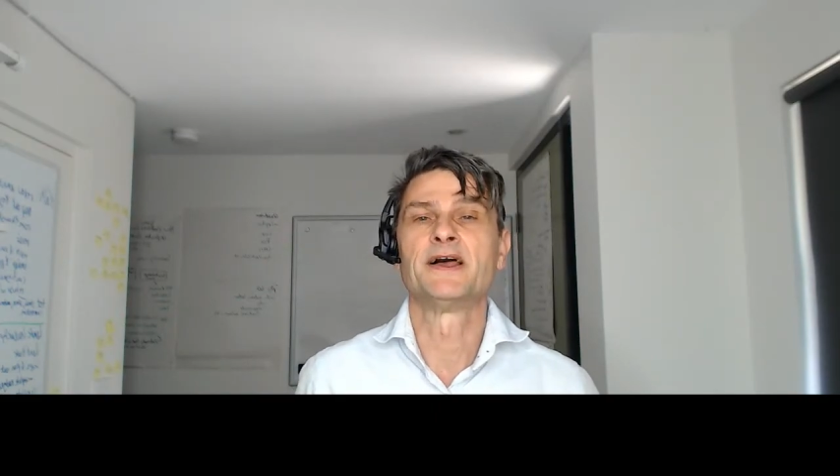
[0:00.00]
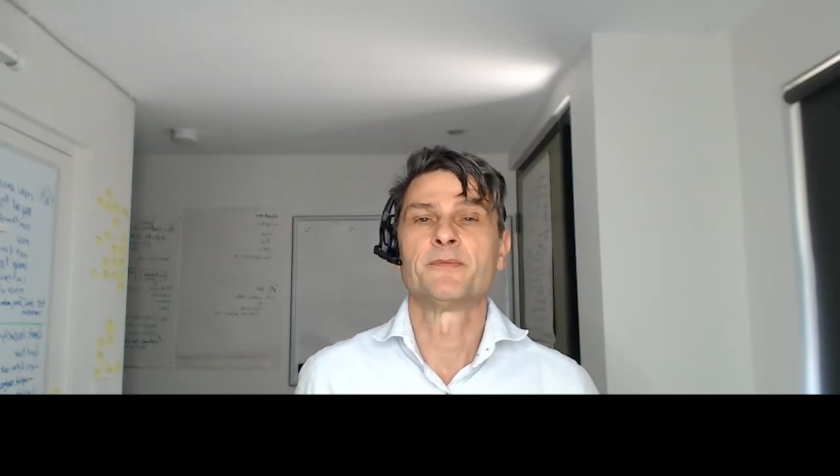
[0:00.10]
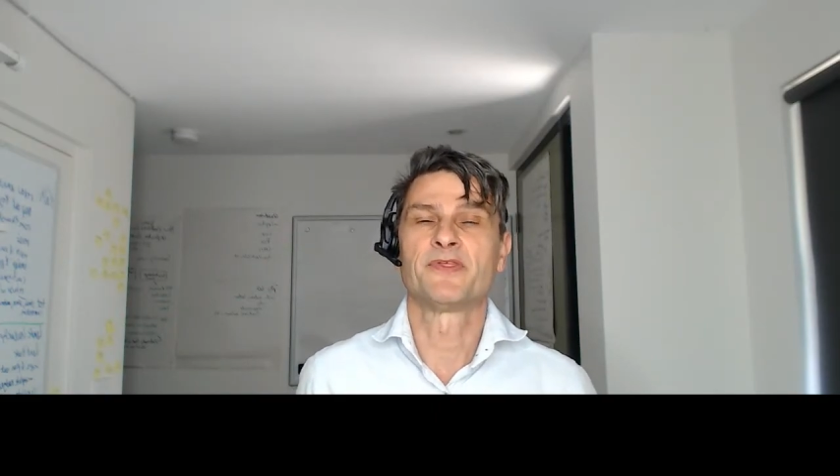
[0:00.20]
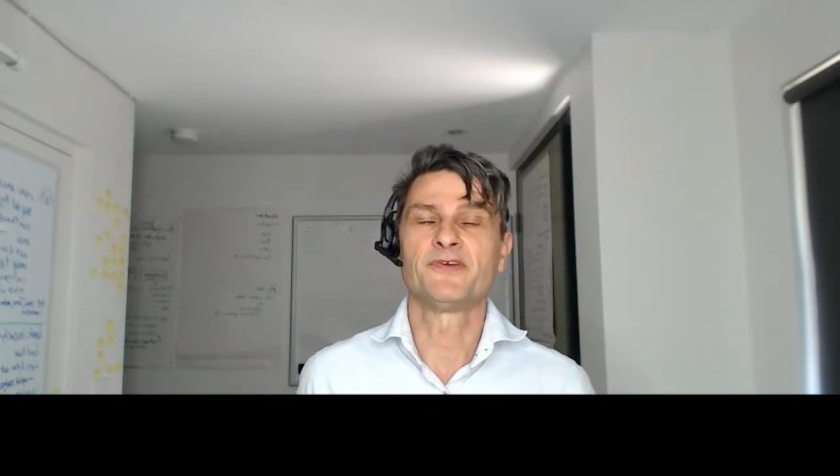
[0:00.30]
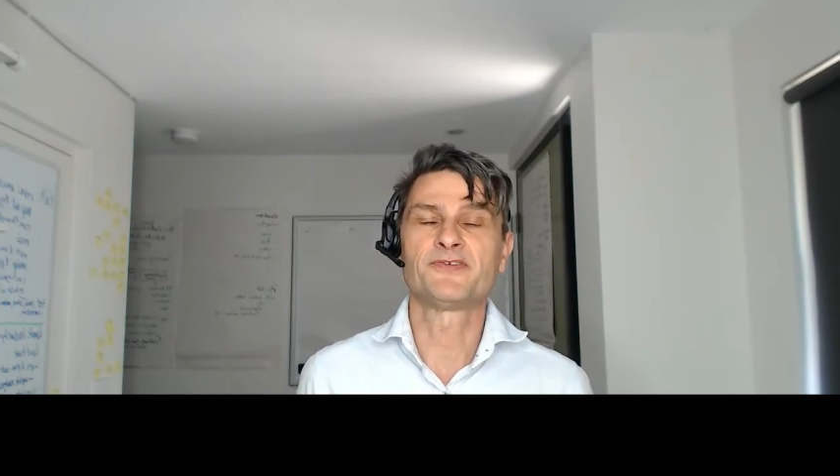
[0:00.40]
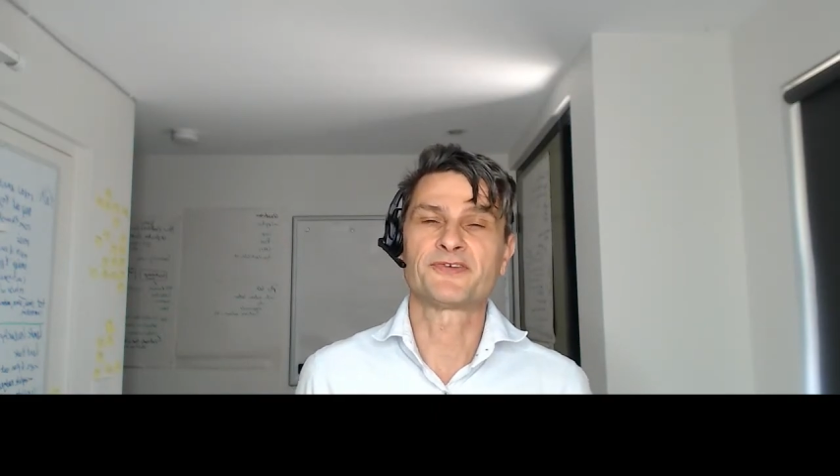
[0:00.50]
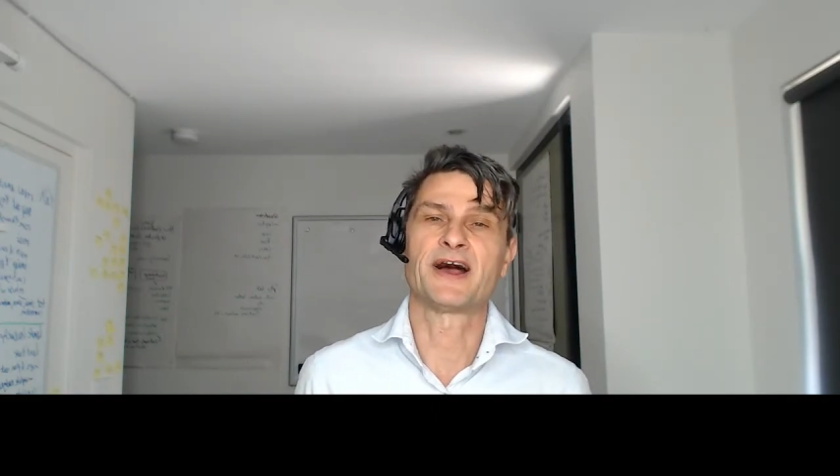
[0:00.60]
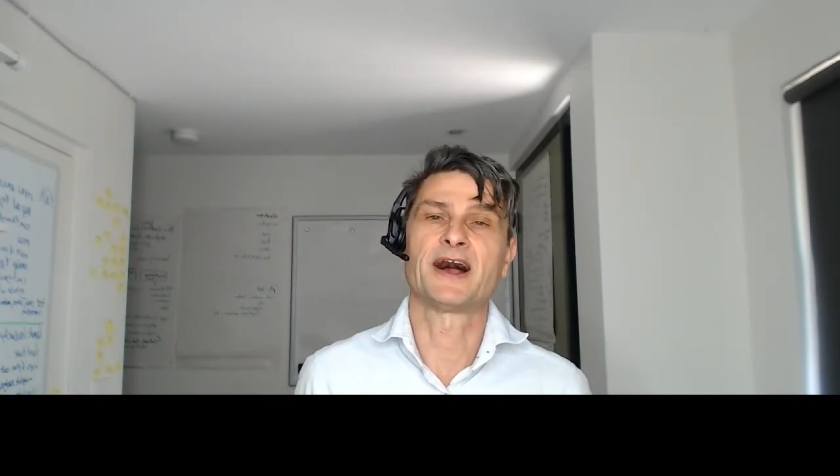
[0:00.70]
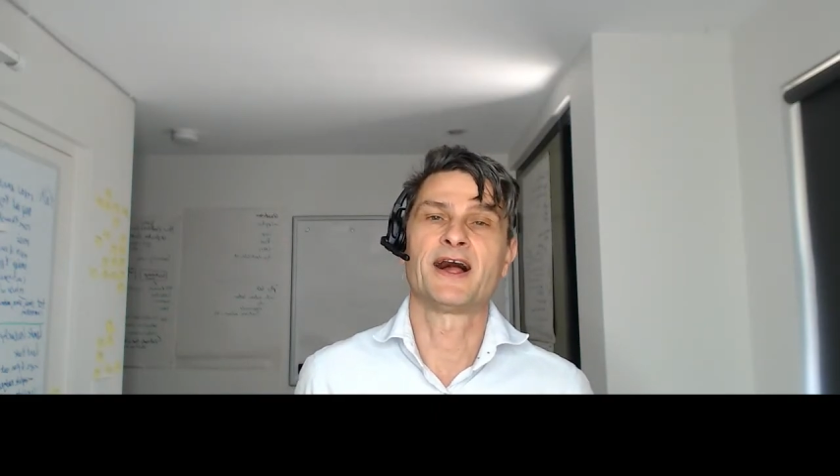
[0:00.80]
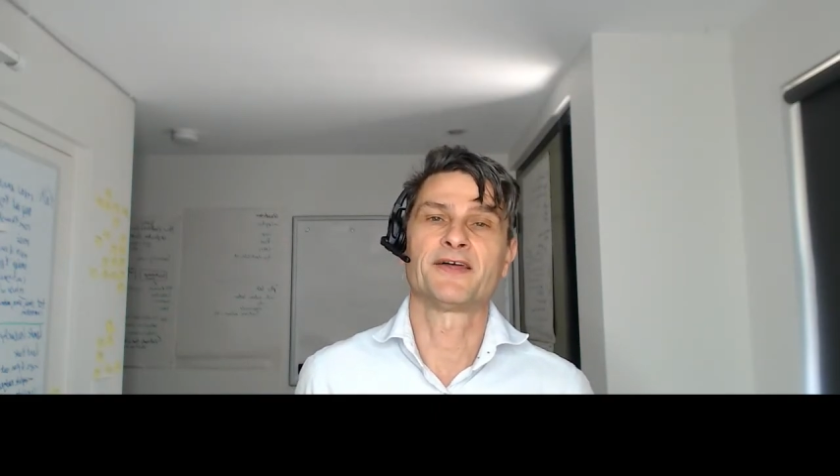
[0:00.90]
But these
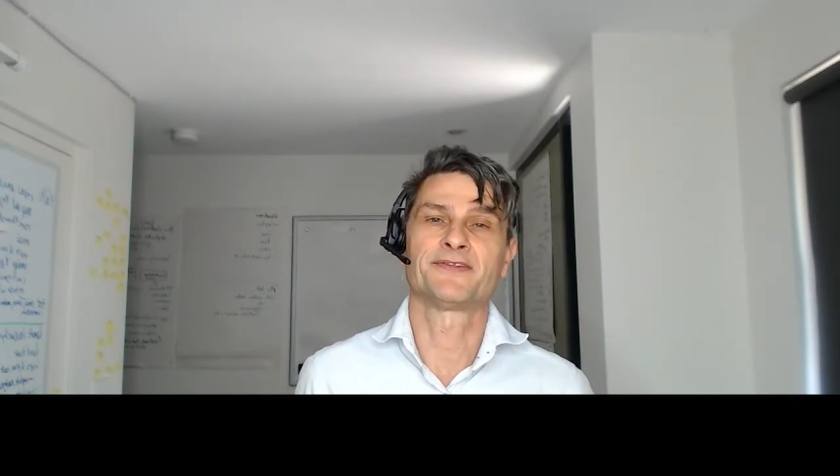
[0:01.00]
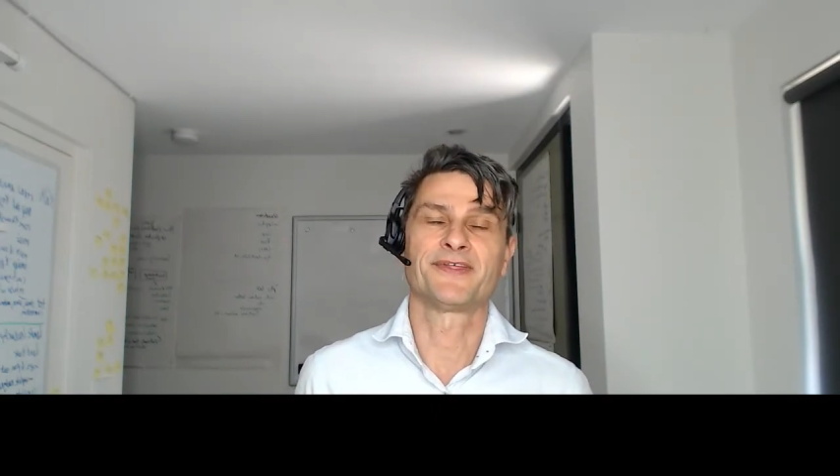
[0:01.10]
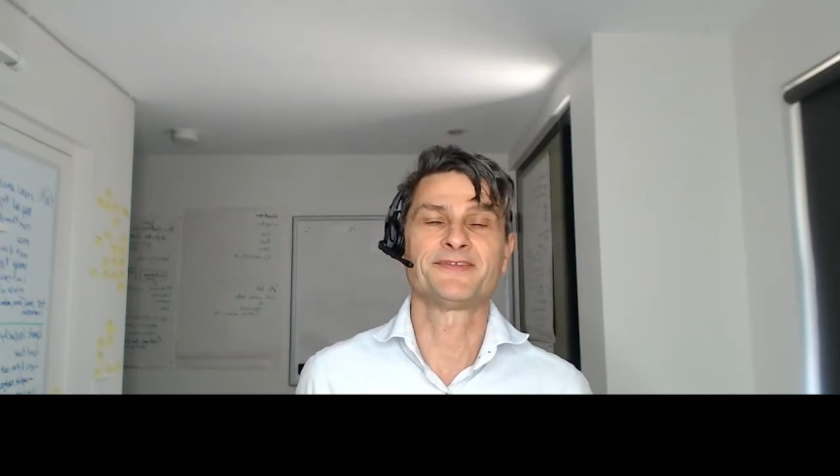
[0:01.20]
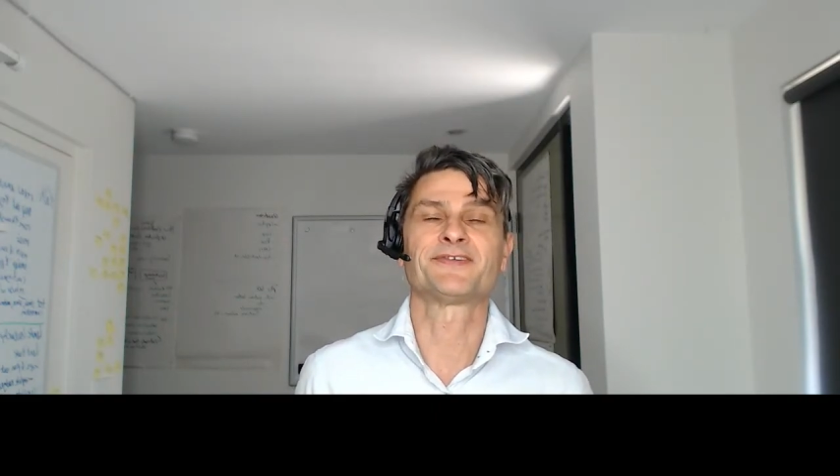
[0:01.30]
are these are